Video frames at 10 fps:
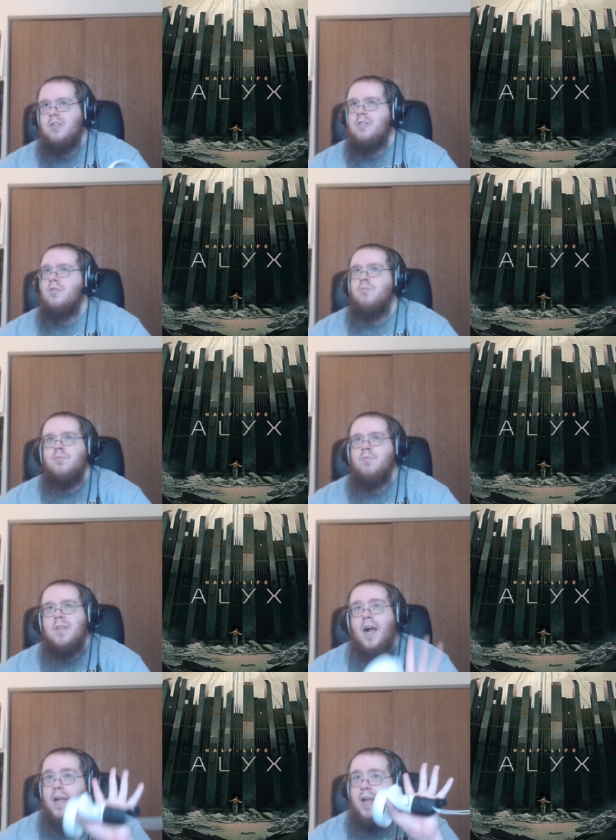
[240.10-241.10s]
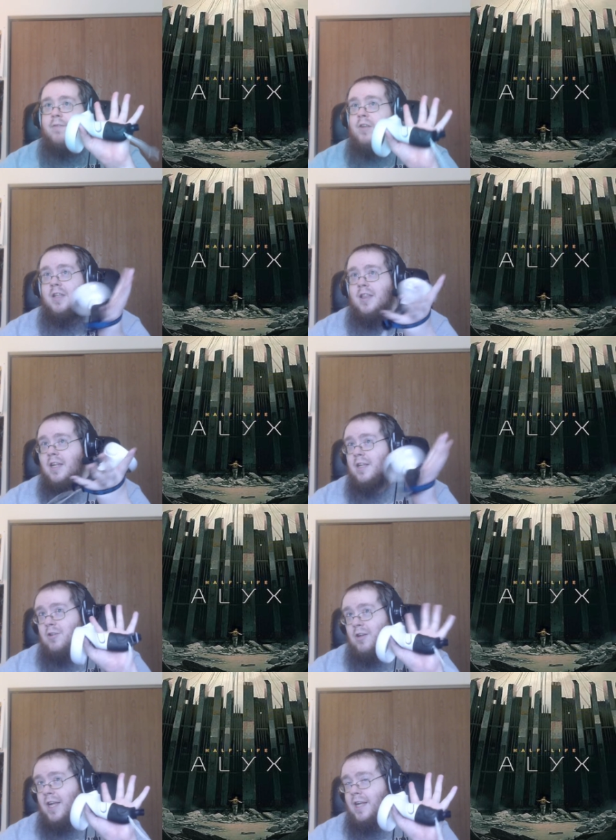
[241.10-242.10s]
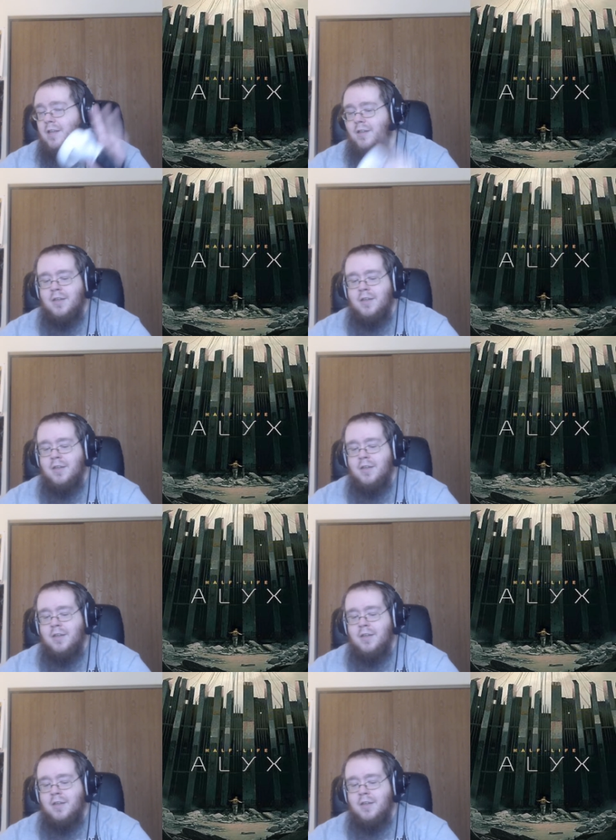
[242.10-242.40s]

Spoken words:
to not have anything in your hand.